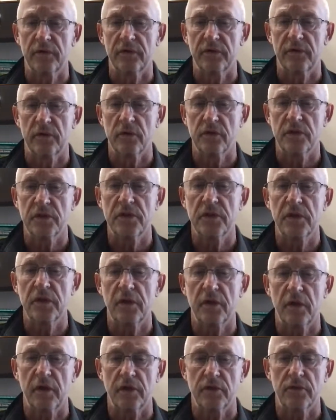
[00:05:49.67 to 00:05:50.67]
surgeons in the
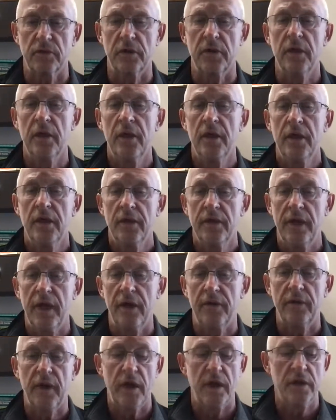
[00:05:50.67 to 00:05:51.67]
country
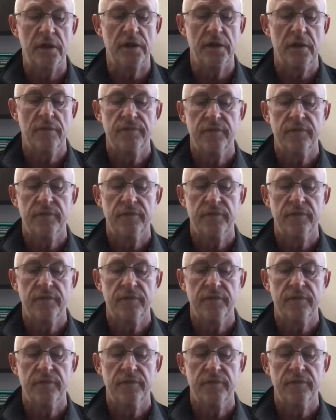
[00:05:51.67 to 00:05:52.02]
nowadays,